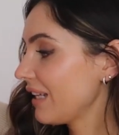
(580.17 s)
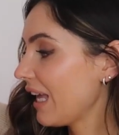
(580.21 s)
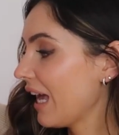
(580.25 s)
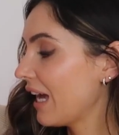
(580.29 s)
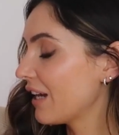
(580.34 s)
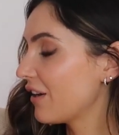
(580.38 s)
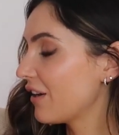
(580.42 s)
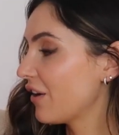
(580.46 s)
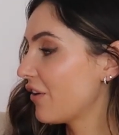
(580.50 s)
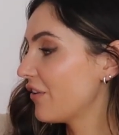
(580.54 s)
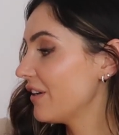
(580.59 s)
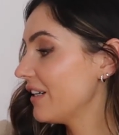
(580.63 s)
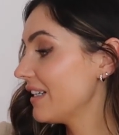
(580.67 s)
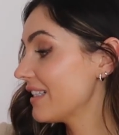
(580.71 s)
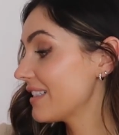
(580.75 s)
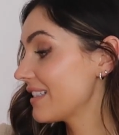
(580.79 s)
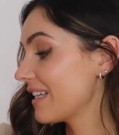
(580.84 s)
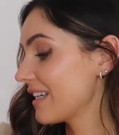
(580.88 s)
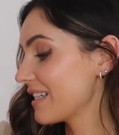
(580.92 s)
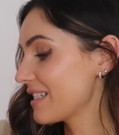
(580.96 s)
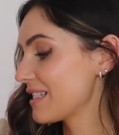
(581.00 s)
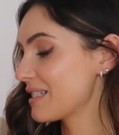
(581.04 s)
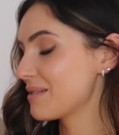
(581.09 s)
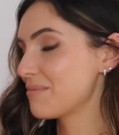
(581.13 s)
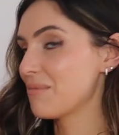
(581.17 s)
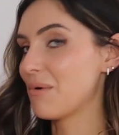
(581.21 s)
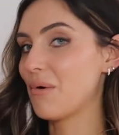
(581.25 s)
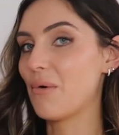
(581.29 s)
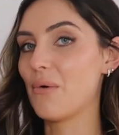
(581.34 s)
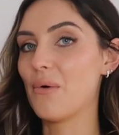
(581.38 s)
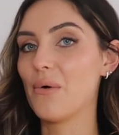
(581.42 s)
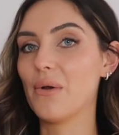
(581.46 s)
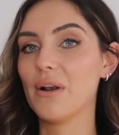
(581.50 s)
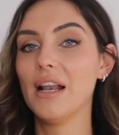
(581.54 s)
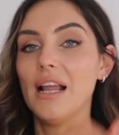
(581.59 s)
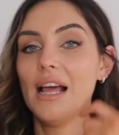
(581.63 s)
I got it in a size
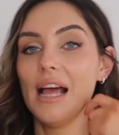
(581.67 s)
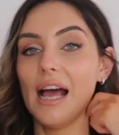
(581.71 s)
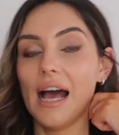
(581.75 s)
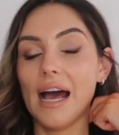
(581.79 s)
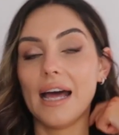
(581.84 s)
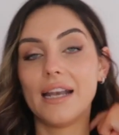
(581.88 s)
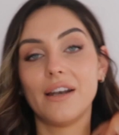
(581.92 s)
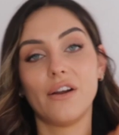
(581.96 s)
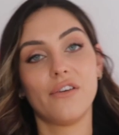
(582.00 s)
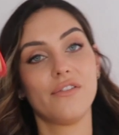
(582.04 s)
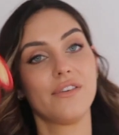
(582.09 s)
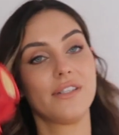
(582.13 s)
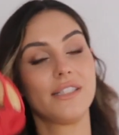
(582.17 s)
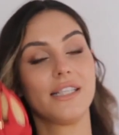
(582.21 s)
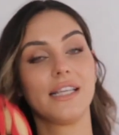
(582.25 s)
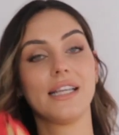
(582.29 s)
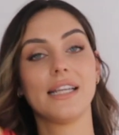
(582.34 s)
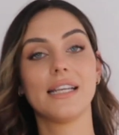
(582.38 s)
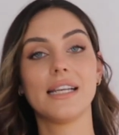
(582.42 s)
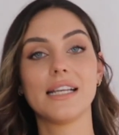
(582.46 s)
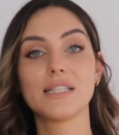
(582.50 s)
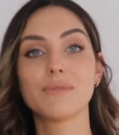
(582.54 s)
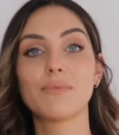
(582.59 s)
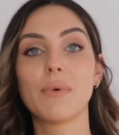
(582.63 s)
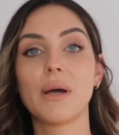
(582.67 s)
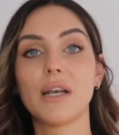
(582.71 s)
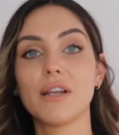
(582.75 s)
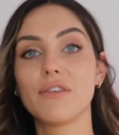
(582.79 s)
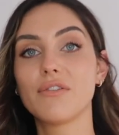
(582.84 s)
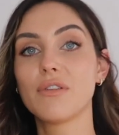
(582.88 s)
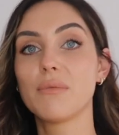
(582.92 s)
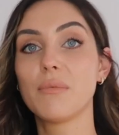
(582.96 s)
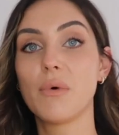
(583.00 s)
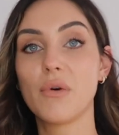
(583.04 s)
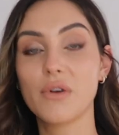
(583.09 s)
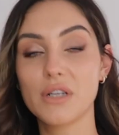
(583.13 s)
small, and obviously it is one
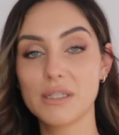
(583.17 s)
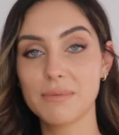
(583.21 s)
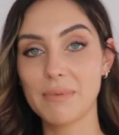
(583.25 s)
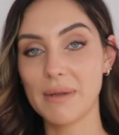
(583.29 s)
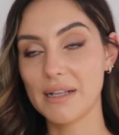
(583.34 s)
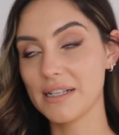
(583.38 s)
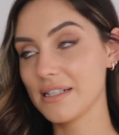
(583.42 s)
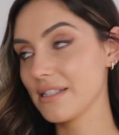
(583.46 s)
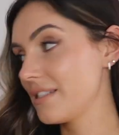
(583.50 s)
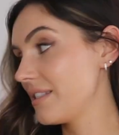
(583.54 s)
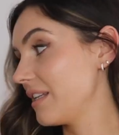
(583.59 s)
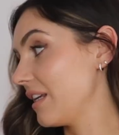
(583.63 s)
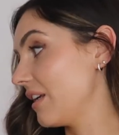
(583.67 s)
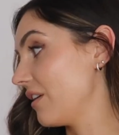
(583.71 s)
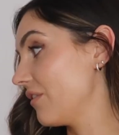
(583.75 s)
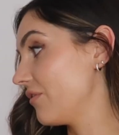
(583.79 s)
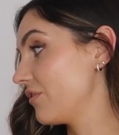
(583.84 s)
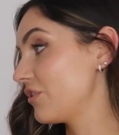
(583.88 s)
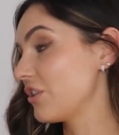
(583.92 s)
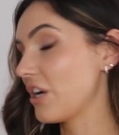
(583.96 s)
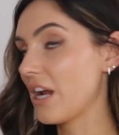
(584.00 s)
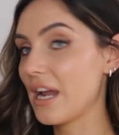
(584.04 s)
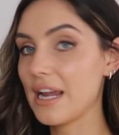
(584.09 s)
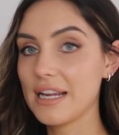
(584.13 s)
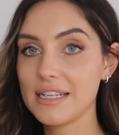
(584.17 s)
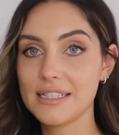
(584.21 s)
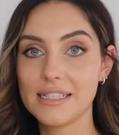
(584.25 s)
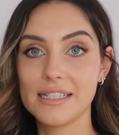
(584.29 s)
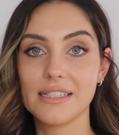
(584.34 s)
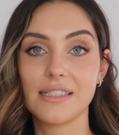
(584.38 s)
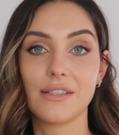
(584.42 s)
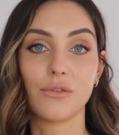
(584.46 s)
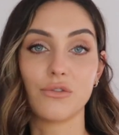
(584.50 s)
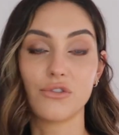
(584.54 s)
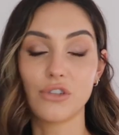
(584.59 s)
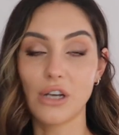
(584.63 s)
of the more expensive
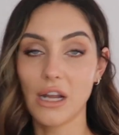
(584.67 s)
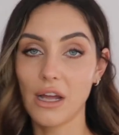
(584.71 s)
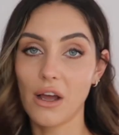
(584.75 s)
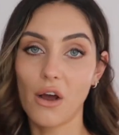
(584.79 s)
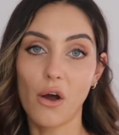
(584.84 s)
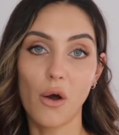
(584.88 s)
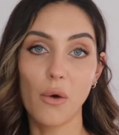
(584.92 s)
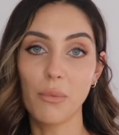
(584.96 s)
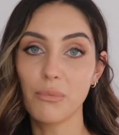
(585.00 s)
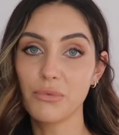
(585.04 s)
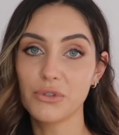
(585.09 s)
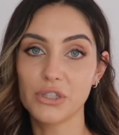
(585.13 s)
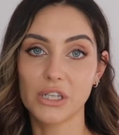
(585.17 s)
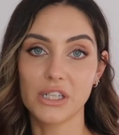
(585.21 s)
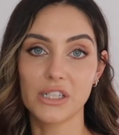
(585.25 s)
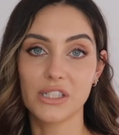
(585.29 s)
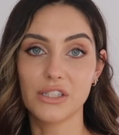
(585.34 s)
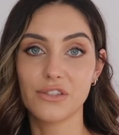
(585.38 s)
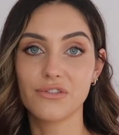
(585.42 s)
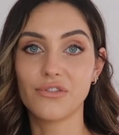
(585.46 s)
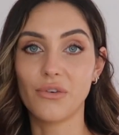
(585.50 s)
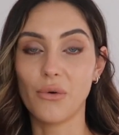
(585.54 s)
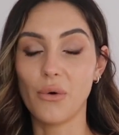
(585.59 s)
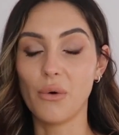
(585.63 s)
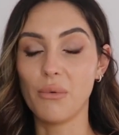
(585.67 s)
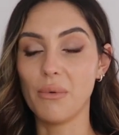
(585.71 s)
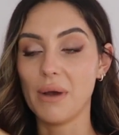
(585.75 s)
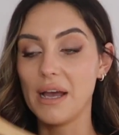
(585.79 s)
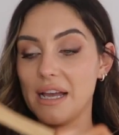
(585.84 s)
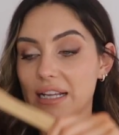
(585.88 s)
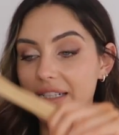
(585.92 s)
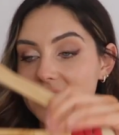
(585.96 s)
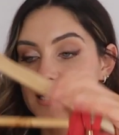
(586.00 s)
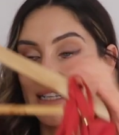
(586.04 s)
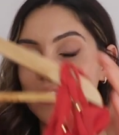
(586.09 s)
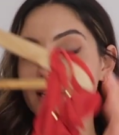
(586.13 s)
dresses or dress options for
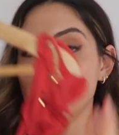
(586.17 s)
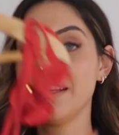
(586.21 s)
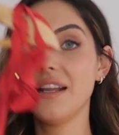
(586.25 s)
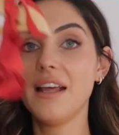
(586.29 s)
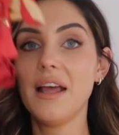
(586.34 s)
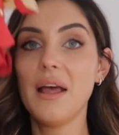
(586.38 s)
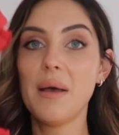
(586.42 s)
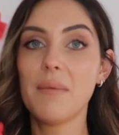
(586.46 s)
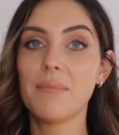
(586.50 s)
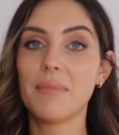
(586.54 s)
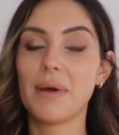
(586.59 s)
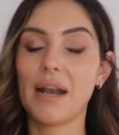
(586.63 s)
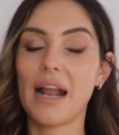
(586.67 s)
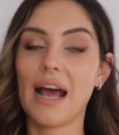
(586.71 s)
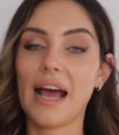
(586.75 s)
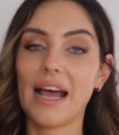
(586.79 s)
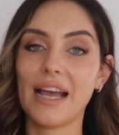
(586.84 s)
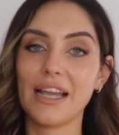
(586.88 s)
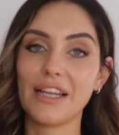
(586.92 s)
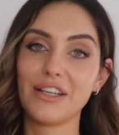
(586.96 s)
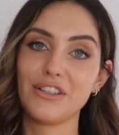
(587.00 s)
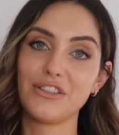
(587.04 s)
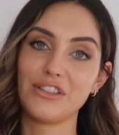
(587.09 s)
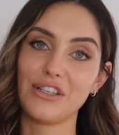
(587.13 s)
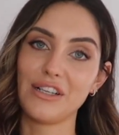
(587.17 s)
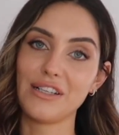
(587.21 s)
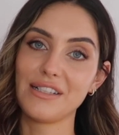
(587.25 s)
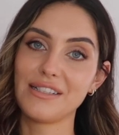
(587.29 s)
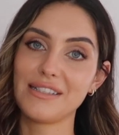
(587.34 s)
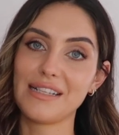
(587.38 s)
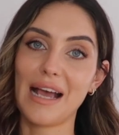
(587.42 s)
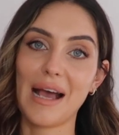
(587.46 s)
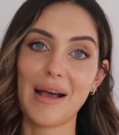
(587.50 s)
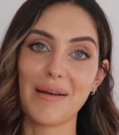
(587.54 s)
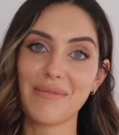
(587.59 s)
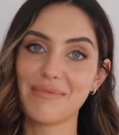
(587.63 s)
wedding, but I
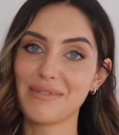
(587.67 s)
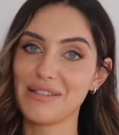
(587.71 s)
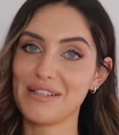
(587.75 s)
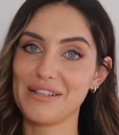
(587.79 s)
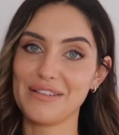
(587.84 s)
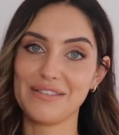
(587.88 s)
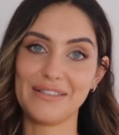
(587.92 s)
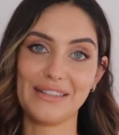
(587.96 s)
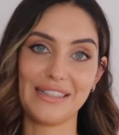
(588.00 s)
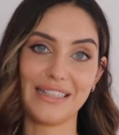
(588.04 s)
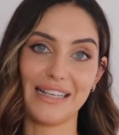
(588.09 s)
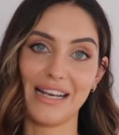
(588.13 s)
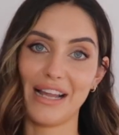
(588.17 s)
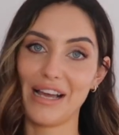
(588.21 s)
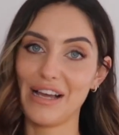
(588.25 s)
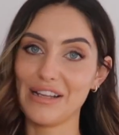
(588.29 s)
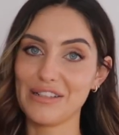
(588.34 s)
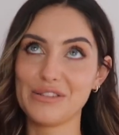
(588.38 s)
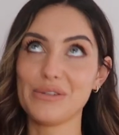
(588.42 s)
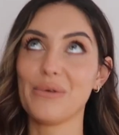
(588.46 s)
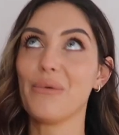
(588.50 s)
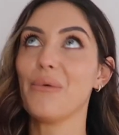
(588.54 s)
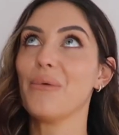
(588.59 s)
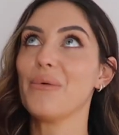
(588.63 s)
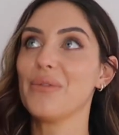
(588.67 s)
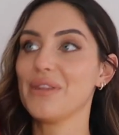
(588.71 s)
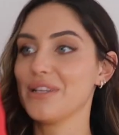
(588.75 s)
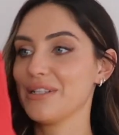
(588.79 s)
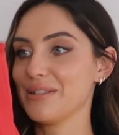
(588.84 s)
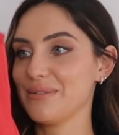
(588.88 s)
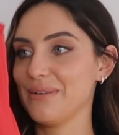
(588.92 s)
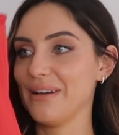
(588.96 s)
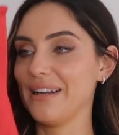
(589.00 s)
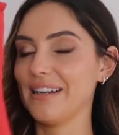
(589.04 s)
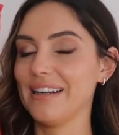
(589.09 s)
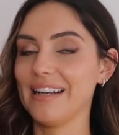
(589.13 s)
just absolutely adore
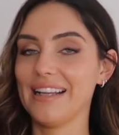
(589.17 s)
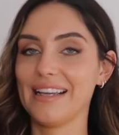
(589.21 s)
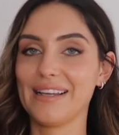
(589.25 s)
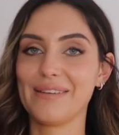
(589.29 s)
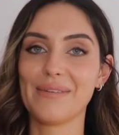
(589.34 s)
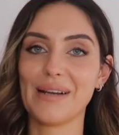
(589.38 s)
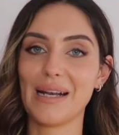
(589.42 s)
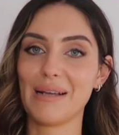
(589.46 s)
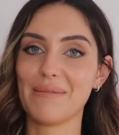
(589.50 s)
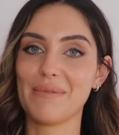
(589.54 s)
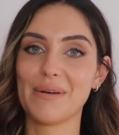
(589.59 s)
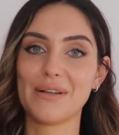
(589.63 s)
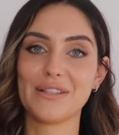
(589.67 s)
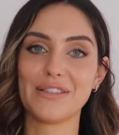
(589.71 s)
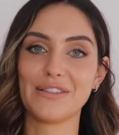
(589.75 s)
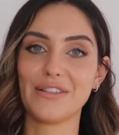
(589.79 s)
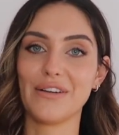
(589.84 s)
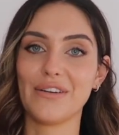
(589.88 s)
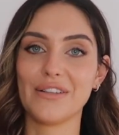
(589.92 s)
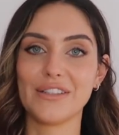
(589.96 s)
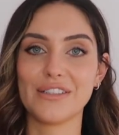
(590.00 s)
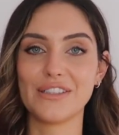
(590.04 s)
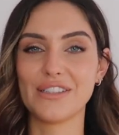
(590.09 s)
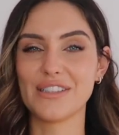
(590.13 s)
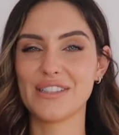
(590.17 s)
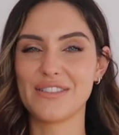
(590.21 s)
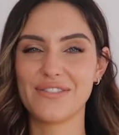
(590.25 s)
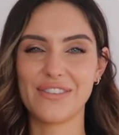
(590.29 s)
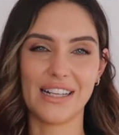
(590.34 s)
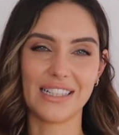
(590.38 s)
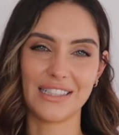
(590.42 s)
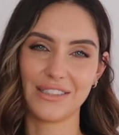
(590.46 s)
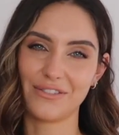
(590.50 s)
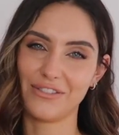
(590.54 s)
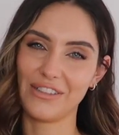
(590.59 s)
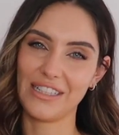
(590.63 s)
this one. Like when I put it on, it just
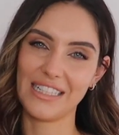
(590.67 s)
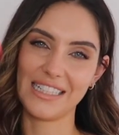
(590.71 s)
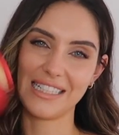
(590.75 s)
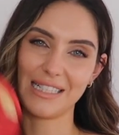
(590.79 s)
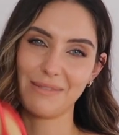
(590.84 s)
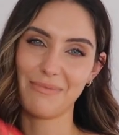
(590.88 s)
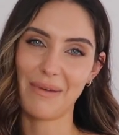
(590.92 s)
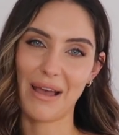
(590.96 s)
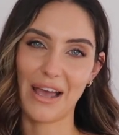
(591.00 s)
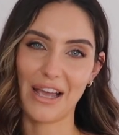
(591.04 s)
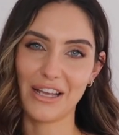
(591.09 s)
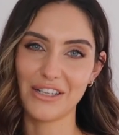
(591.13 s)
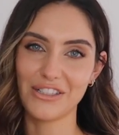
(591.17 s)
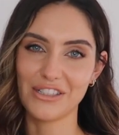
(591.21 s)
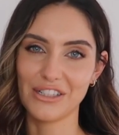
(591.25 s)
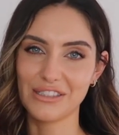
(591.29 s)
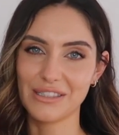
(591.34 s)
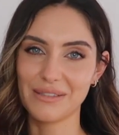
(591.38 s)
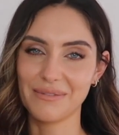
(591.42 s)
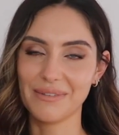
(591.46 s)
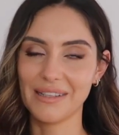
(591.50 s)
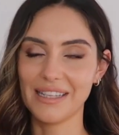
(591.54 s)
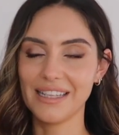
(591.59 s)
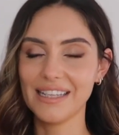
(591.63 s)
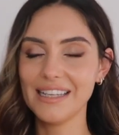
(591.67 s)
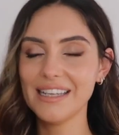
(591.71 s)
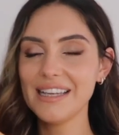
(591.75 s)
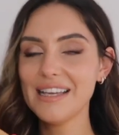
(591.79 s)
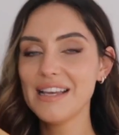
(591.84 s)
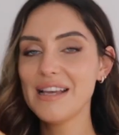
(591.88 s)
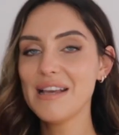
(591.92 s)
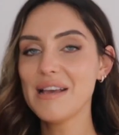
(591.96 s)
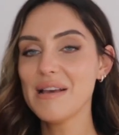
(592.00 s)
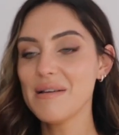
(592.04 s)
felt really special to me.